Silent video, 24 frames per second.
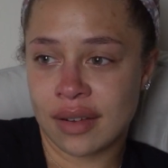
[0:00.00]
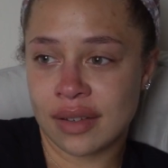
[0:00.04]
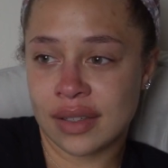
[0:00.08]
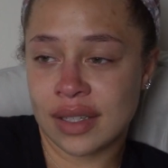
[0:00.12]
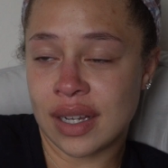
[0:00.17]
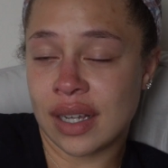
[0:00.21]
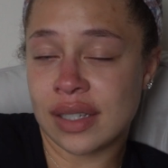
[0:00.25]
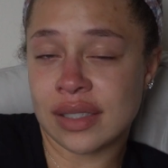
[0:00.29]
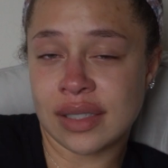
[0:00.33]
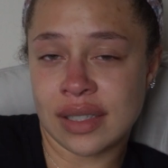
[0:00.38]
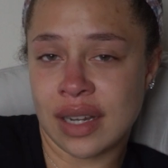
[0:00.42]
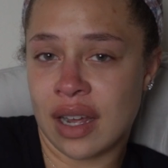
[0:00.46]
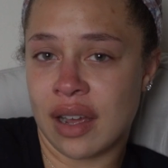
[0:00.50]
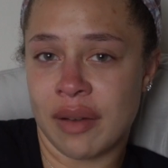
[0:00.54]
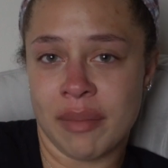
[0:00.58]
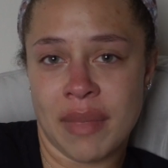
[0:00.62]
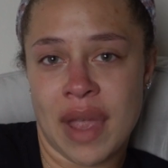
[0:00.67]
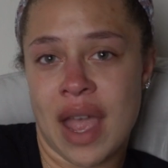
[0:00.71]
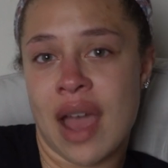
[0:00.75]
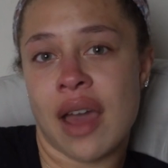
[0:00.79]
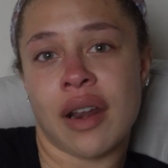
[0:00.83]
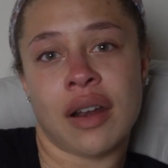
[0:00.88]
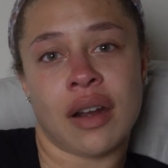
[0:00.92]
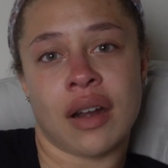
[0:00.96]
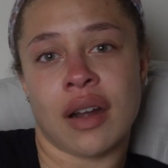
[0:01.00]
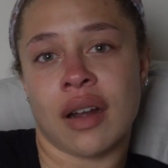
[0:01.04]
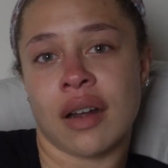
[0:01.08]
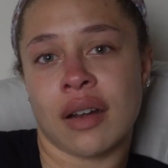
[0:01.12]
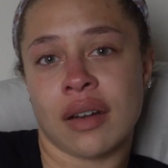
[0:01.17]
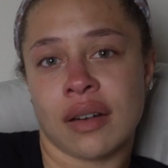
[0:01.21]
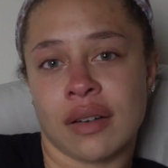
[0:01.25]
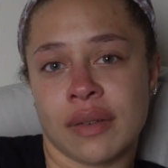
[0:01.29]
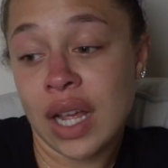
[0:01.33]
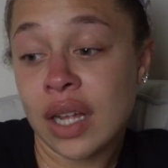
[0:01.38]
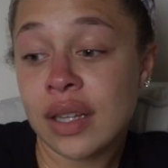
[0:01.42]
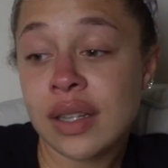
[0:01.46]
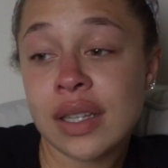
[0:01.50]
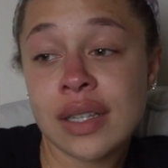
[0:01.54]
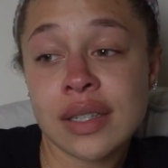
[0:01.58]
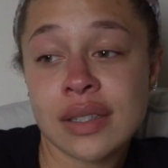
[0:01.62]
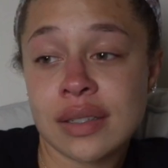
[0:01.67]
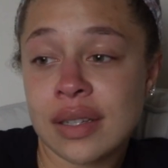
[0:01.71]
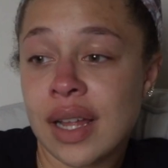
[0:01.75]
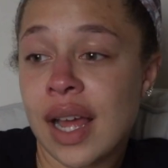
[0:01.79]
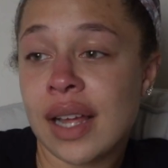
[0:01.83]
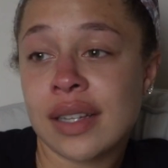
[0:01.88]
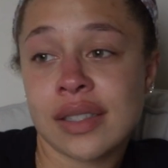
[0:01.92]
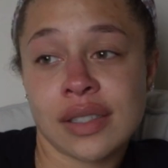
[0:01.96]
does not matter. And
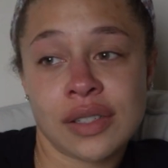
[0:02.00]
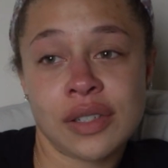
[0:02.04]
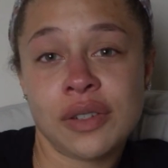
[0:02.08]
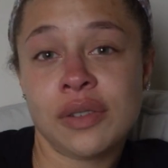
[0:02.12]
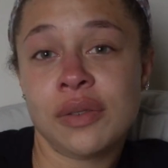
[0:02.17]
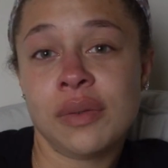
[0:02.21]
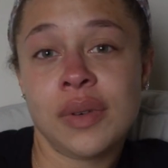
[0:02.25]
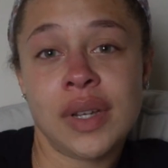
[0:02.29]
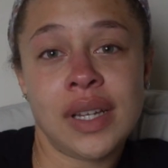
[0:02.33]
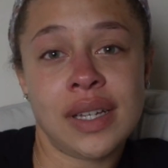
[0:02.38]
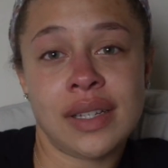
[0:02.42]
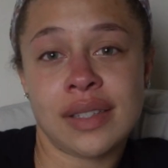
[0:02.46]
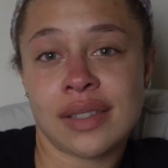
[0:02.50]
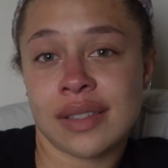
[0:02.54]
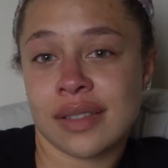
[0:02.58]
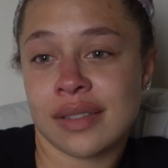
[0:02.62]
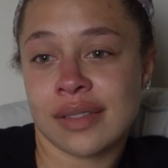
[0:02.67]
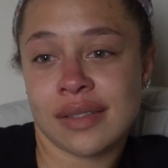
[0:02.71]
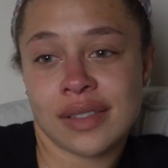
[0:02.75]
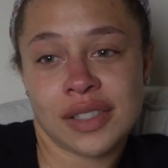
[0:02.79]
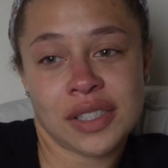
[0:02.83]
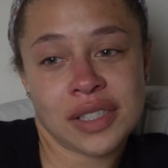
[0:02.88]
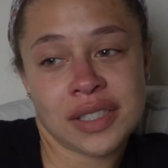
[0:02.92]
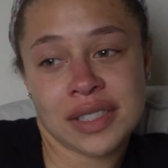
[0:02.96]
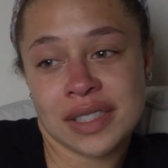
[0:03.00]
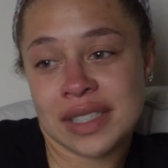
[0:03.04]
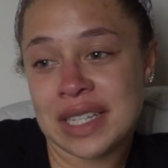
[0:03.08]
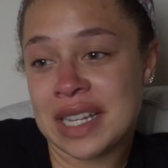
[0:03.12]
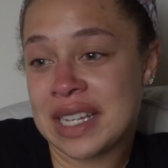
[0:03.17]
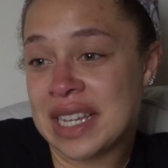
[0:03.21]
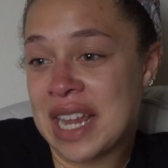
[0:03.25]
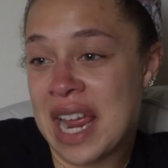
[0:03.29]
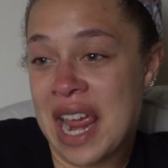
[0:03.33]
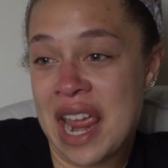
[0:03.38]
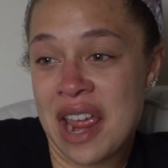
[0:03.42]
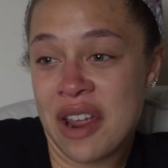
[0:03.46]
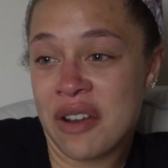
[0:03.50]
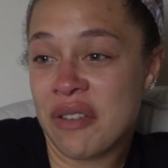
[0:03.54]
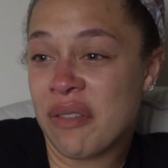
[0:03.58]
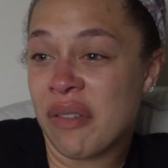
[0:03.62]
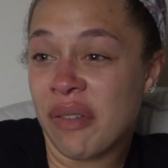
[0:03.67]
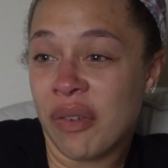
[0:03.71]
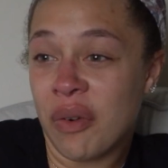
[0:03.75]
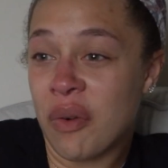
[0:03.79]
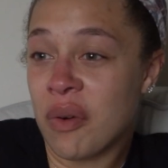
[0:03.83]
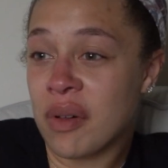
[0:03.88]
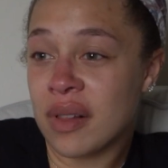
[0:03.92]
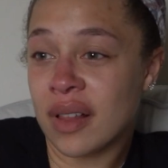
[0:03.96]
these last 2 weeks, just this
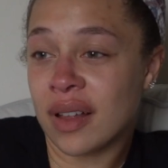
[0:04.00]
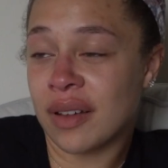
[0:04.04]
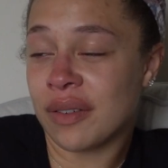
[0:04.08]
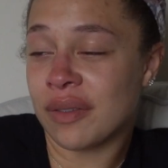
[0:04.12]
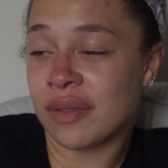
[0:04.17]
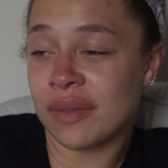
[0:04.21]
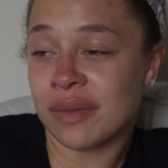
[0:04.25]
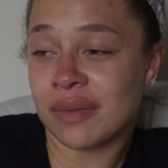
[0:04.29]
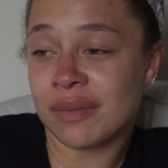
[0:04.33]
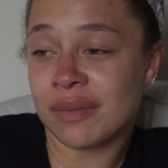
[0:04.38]
handful of